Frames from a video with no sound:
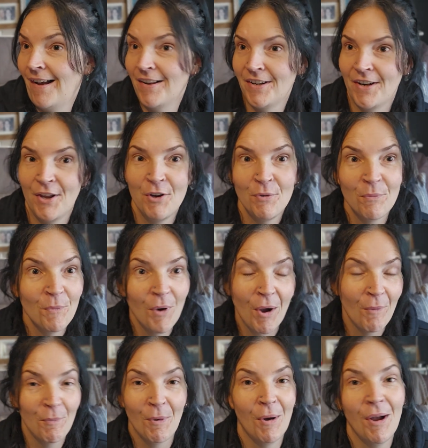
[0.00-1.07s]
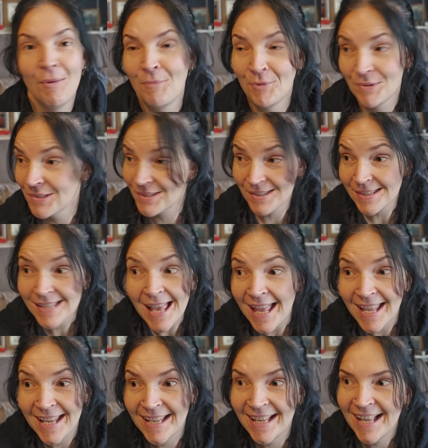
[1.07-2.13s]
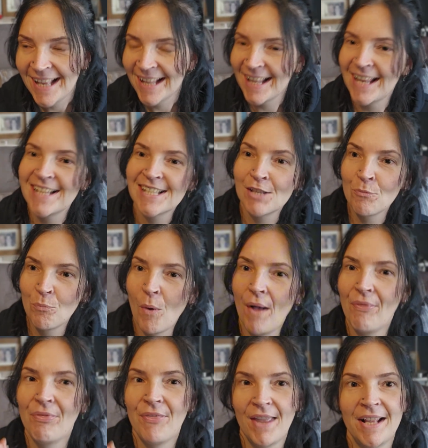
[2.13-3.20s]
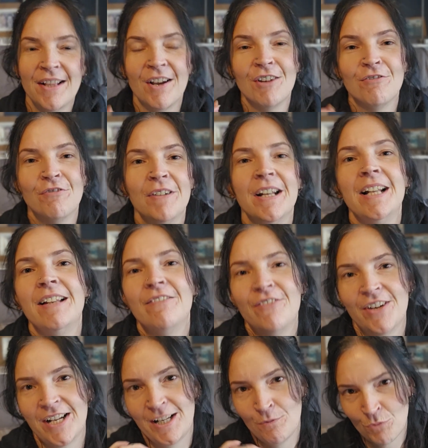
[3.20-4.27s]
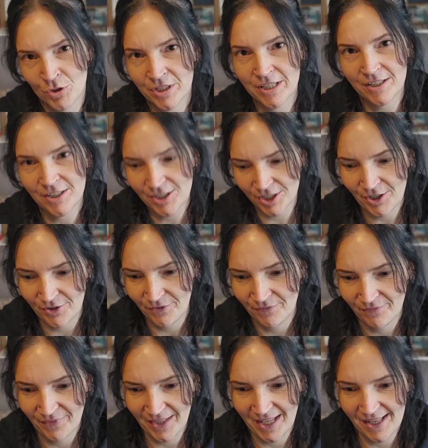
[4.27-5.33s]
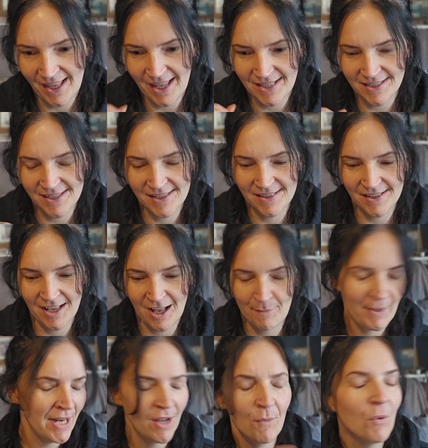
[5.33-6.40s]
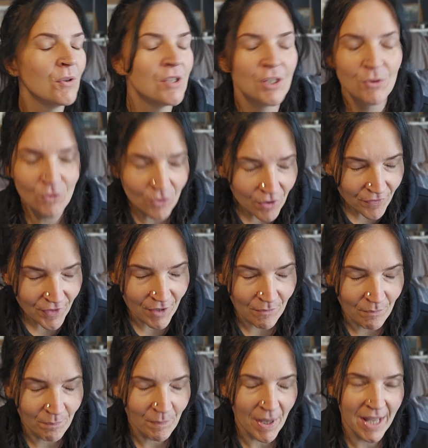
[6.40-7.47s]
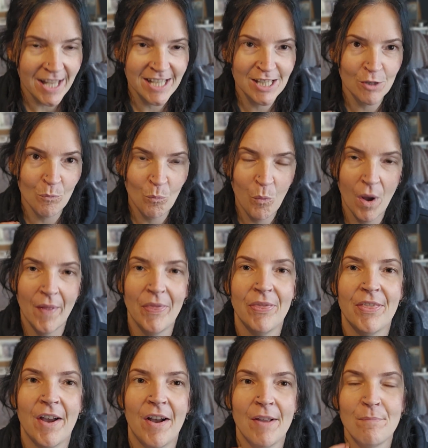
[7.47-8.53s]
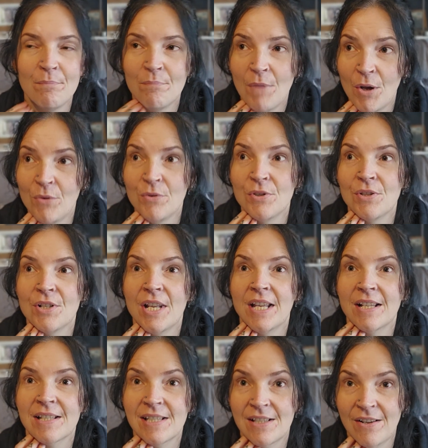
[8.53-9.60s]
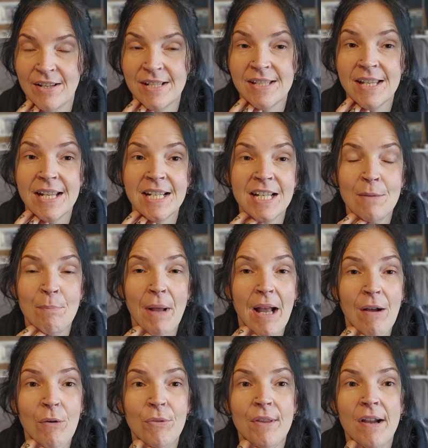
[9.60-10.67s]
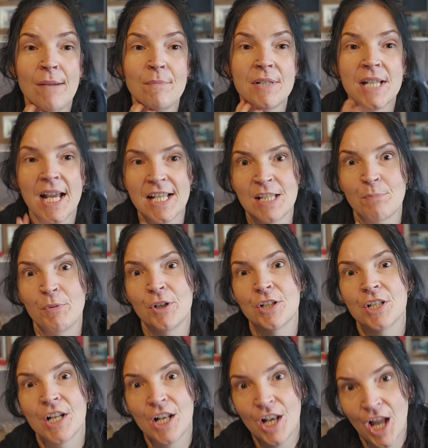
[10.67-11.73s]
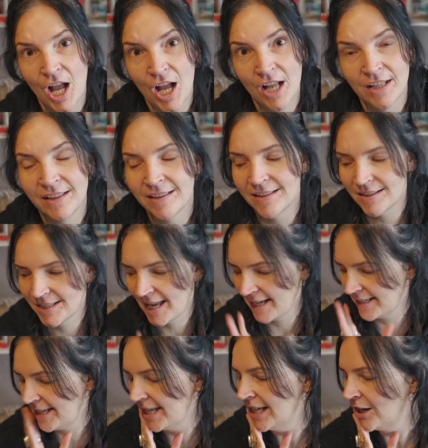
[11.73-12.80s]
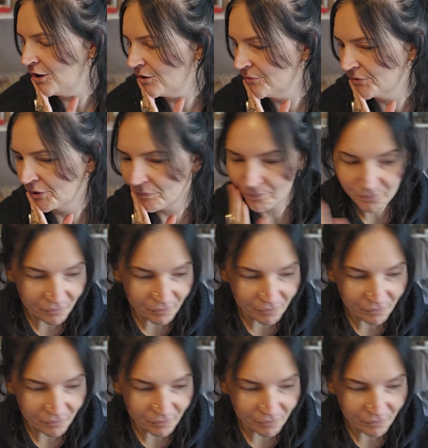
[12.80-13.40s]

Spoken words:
I don't know what I want to say. It's the one thing that I really, really wanted to do. I mean, I want to do all of them, but it's the one that I'm most excited about, that I'm desperate to learn the technique of.